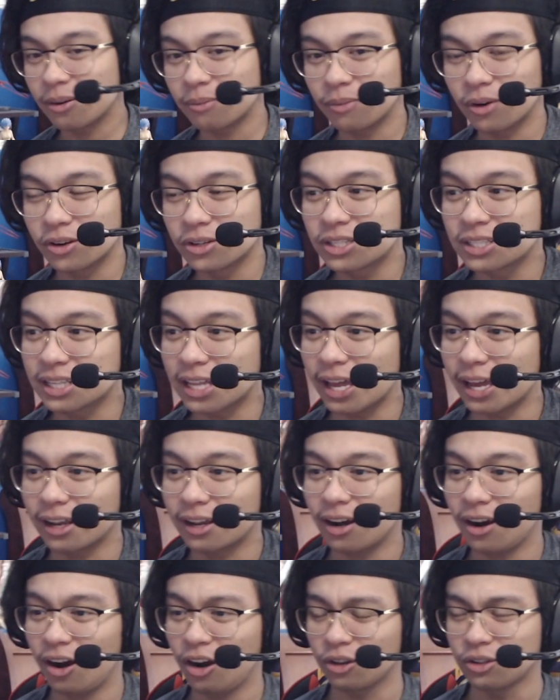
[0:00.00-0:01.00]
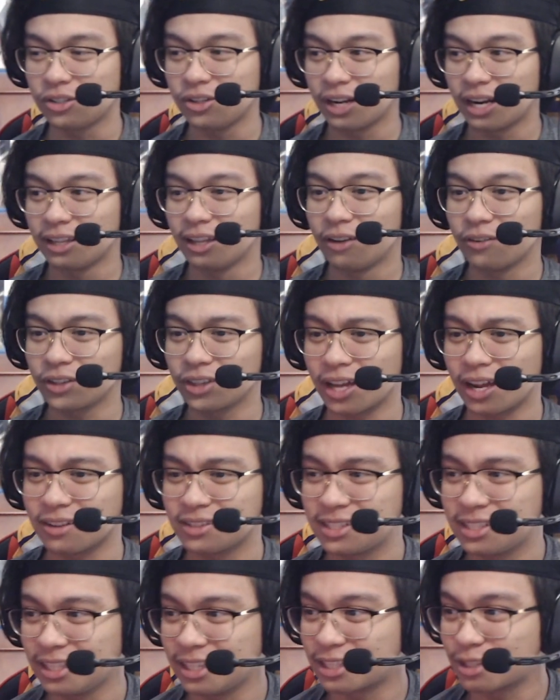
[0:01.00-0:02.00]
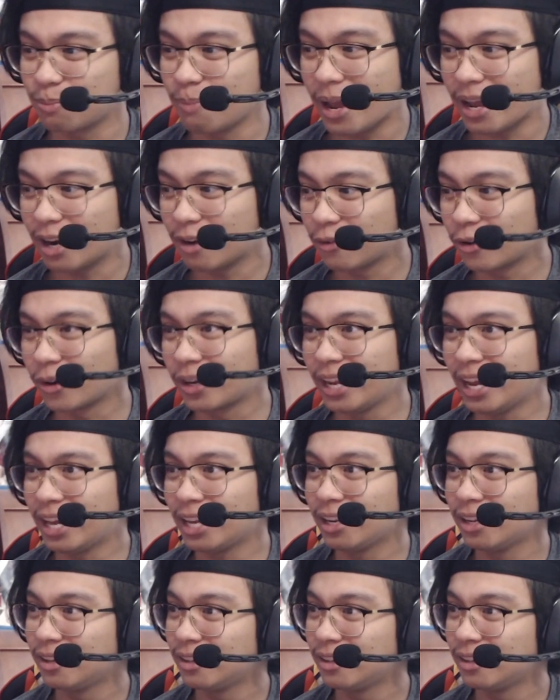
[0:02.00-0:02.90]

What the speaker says: bro. She's like, oh, dude, I never thought I'd see this man ever again.